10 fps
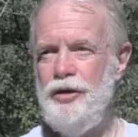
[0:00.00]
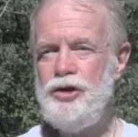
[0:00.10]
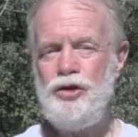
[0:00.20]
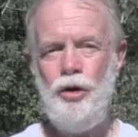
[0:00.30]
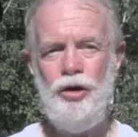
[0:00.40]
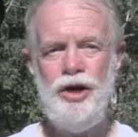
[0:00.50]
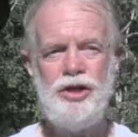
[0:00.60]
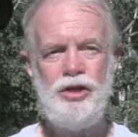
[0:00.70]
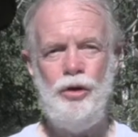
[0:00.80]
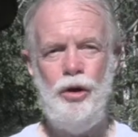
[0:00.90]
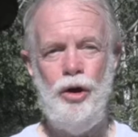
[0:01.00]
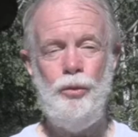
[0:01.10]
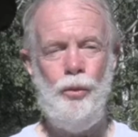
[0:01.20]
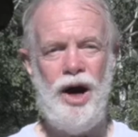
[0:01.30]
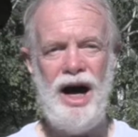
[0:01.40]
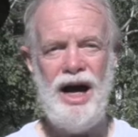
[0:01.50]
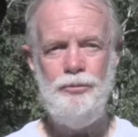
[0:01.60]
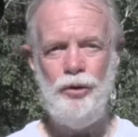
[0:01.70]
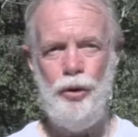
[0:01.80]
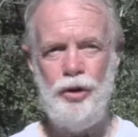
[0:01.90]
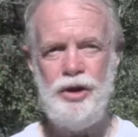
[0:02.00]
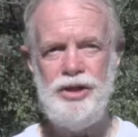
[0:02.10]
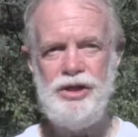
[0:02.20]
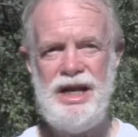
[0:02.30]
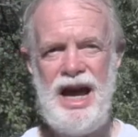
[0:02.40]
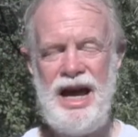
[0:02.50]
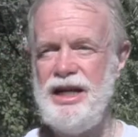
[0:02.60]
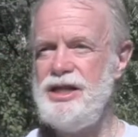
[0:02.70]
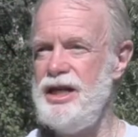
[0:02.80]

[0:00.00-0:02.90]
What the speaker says: the story is called Why Brolgas Dance.